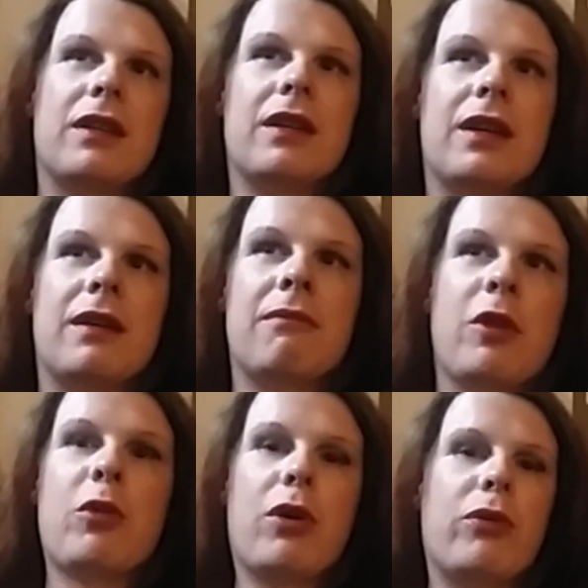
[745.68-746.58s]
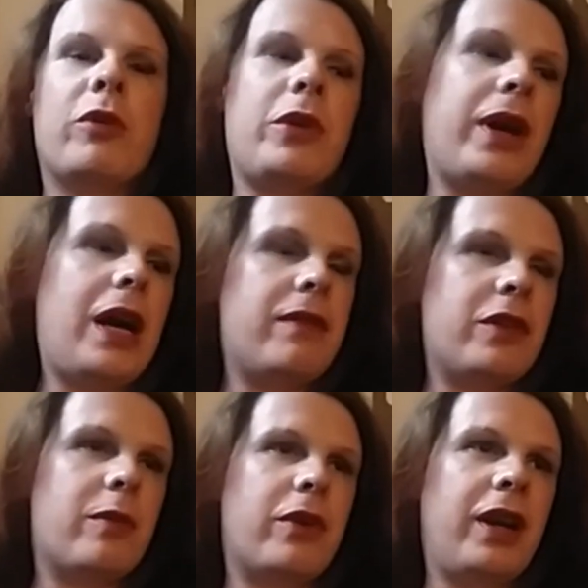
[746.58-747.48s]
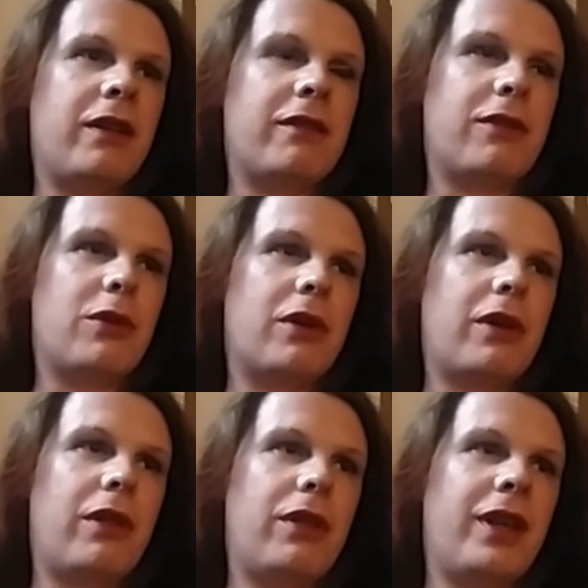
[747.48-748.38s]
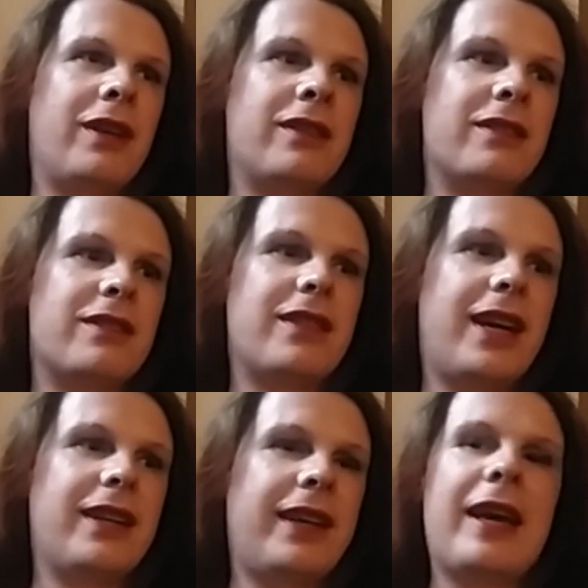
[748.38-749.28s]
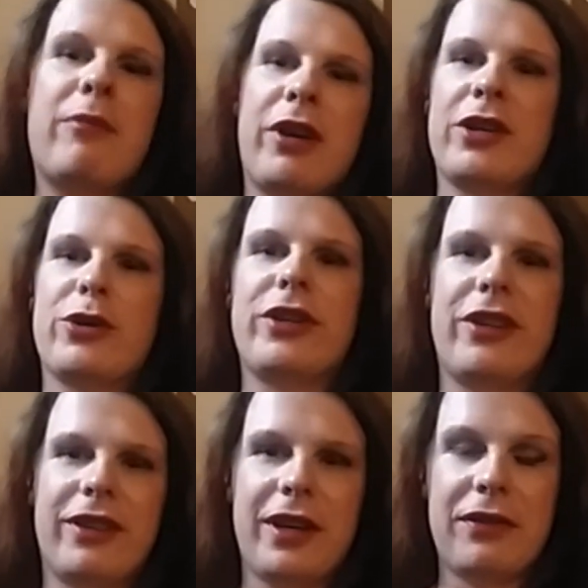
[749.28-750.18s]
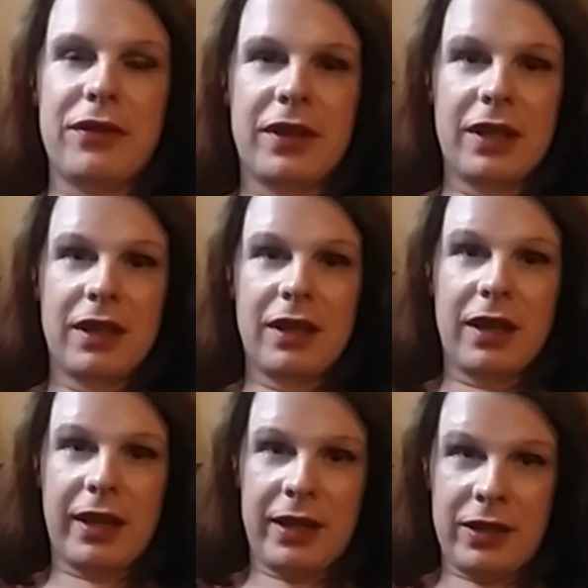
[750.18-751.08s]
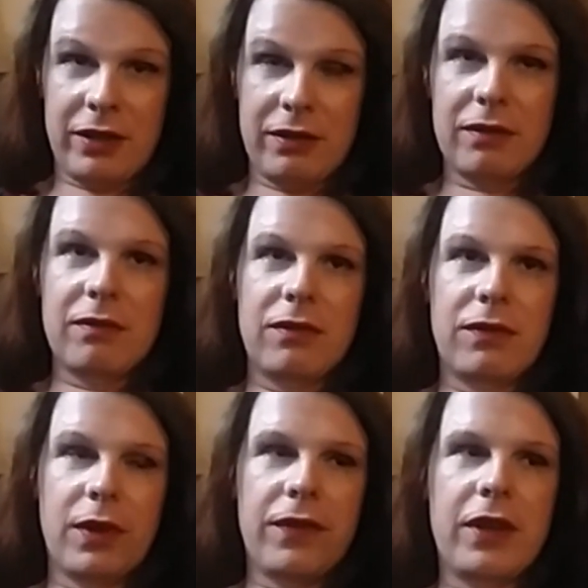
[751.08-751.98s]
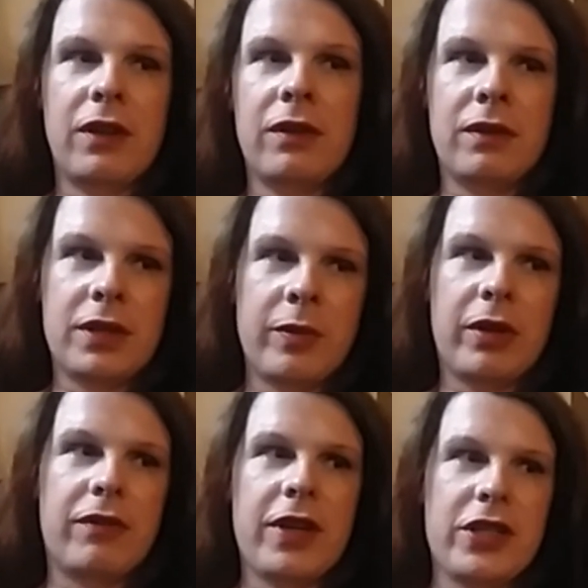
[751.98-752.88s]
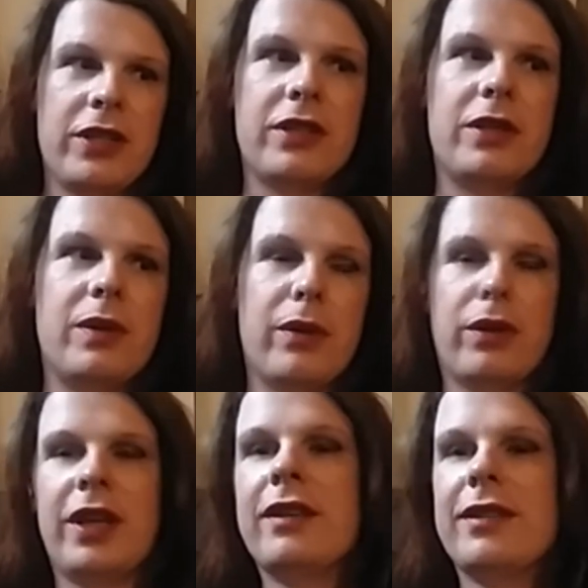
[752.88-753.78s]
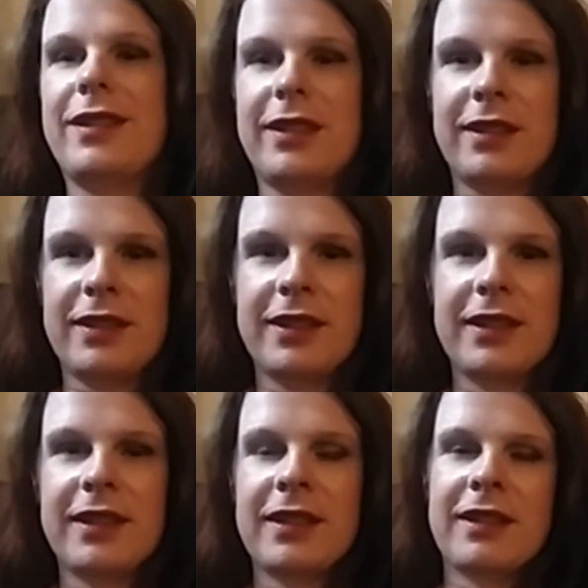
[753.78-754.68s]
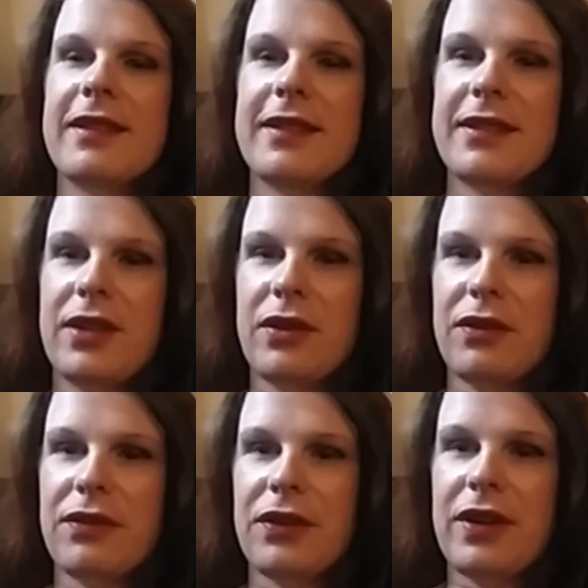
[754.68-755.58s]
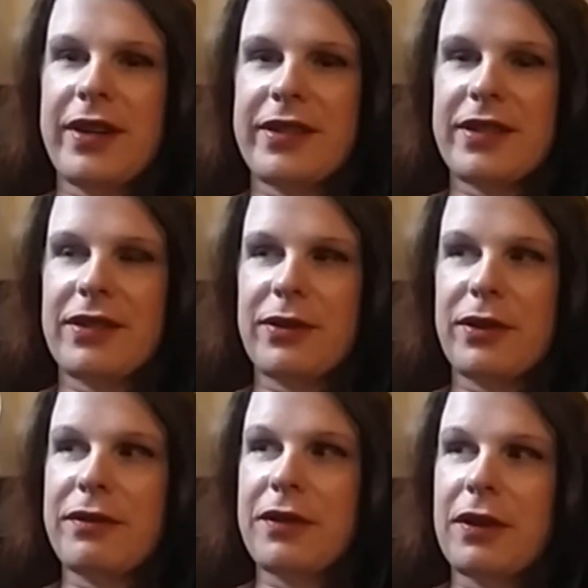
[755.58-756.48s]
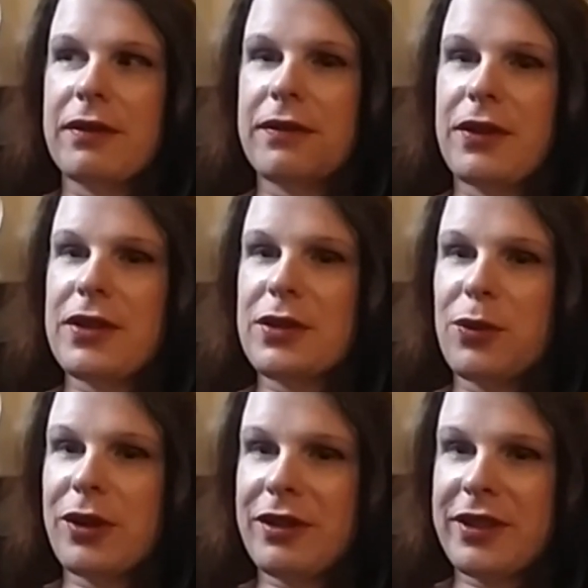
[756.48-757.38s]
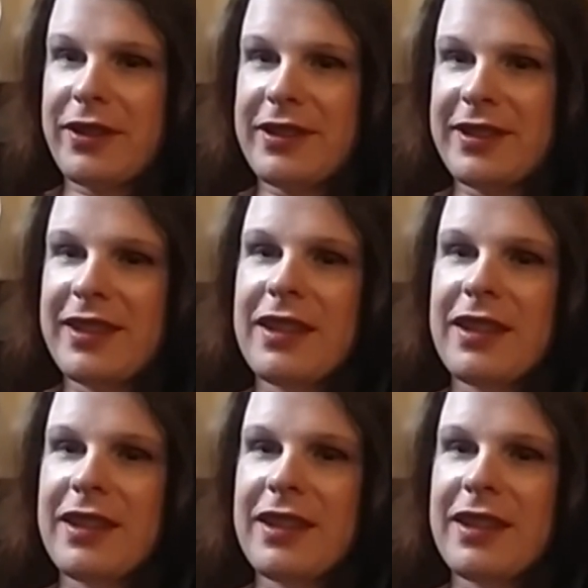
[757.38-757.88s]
the more room you have in your brain for things that can bring joy to your life and fulfill similar functions to other things that didn't. So for us sort of first worlders